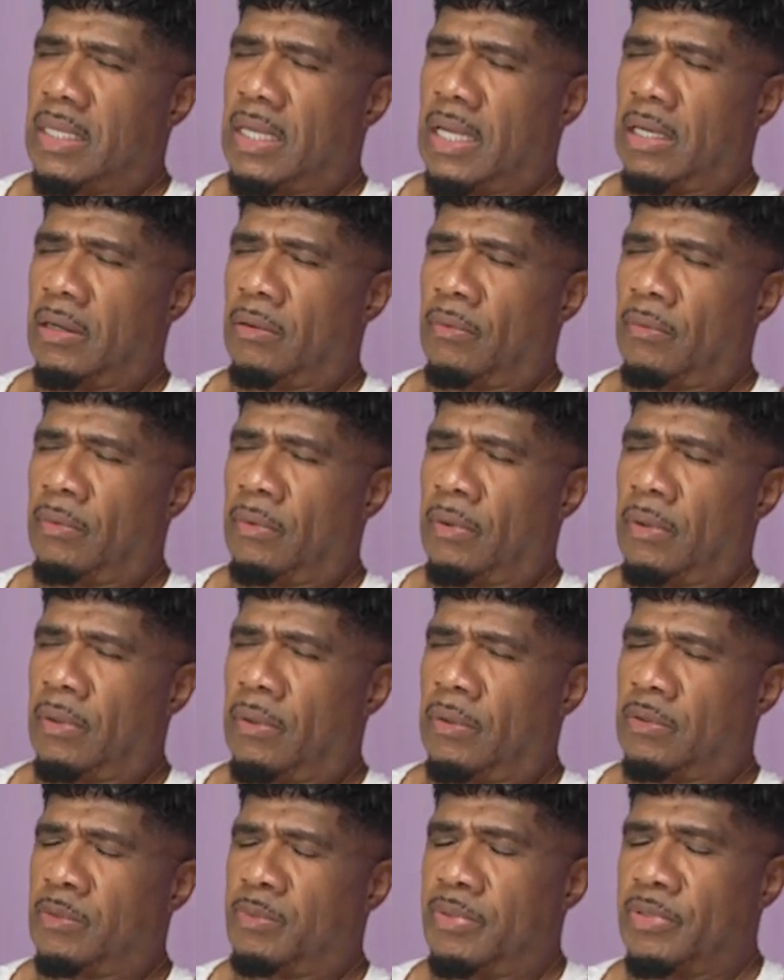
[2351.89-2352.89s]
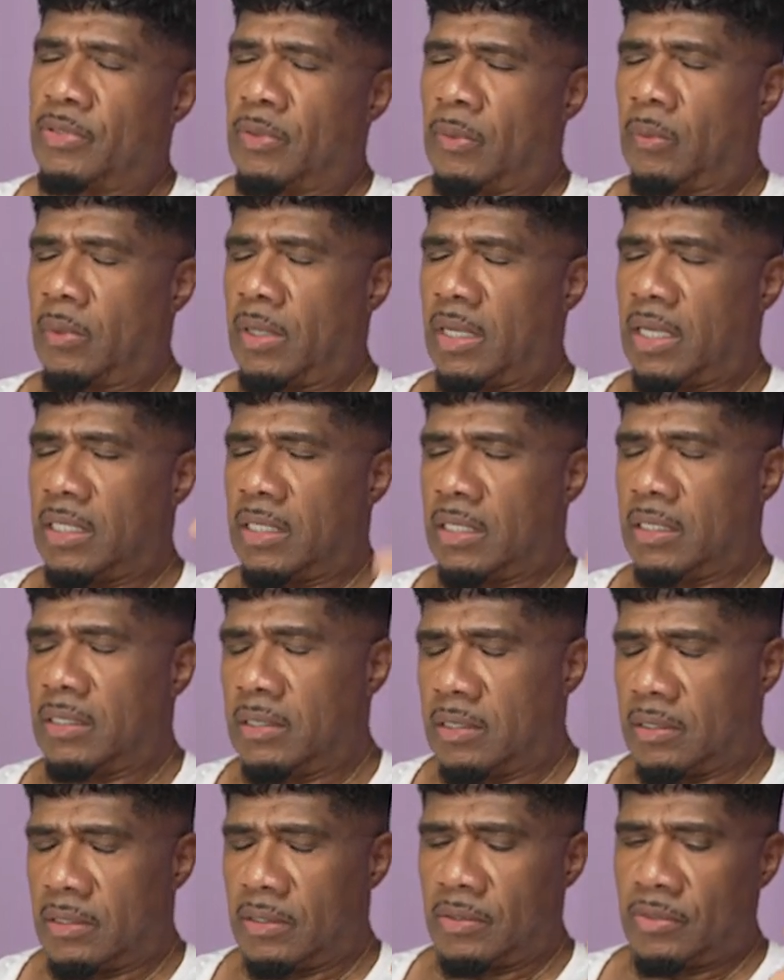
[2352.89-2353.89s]
and a rose, but the way
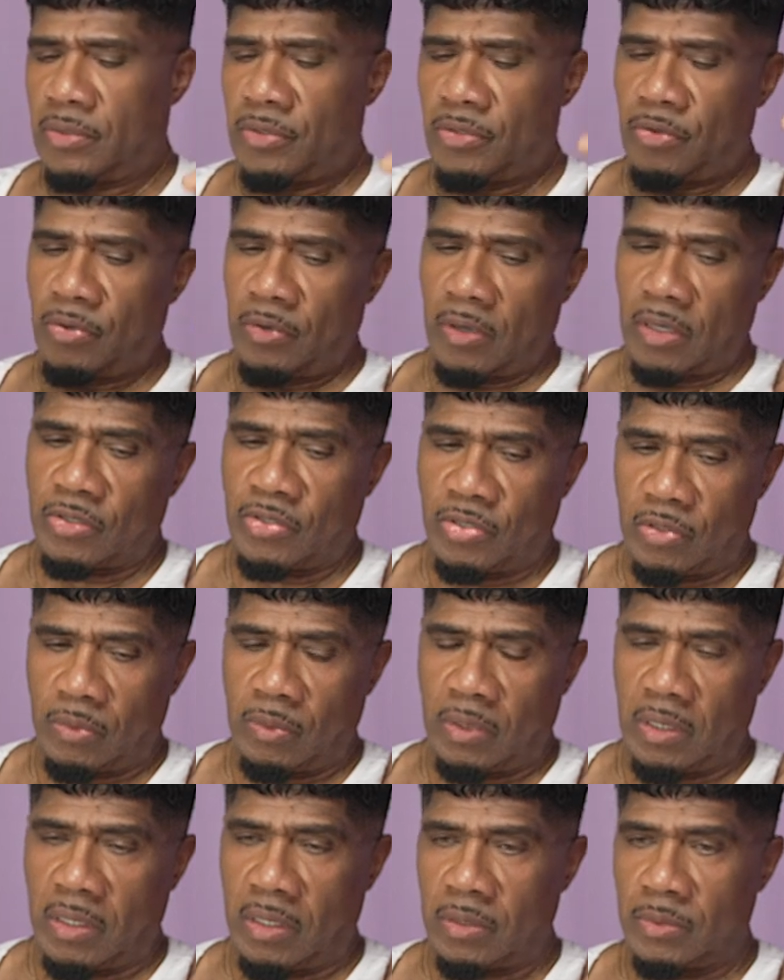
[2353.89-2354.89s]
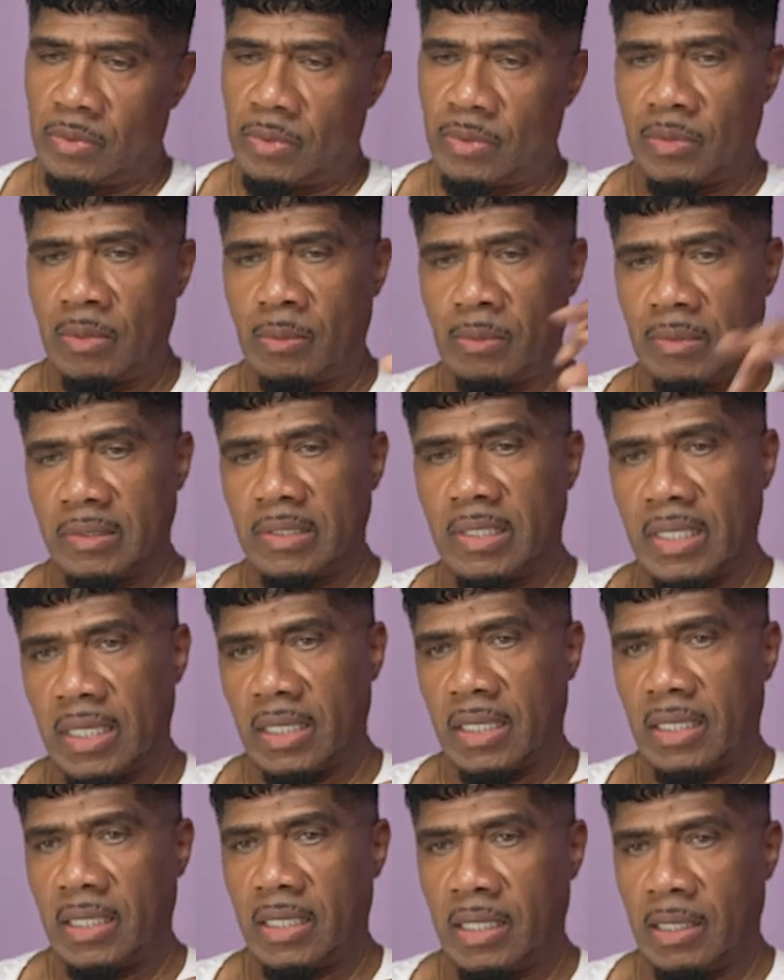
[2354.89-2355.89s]
the structure was was almost
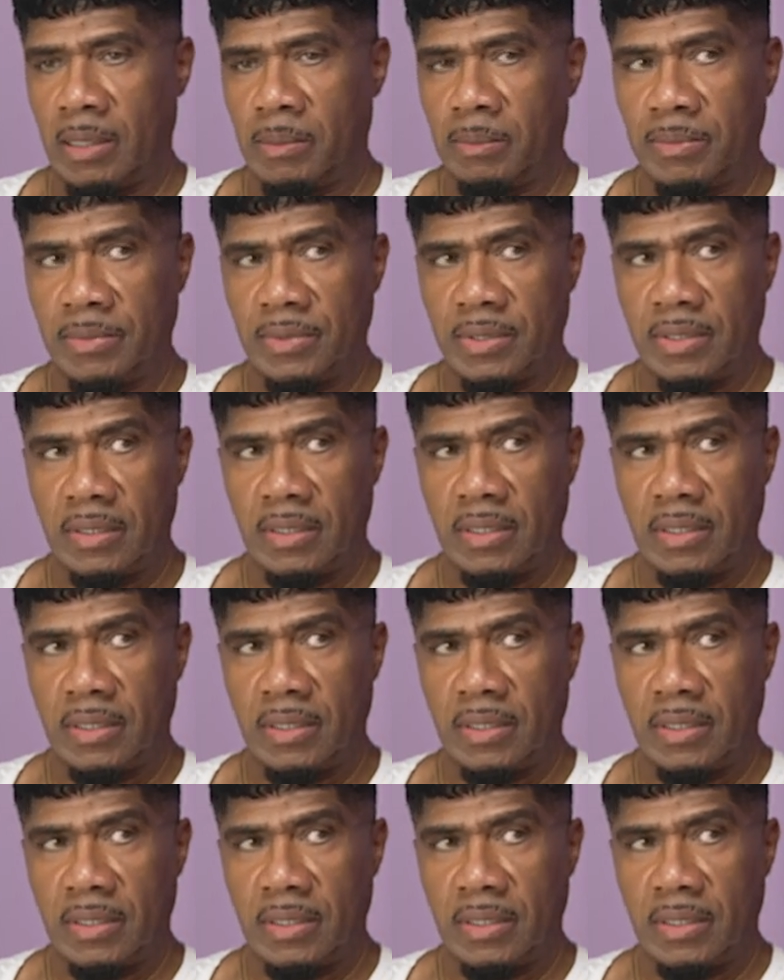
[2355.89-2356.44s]
like hymns.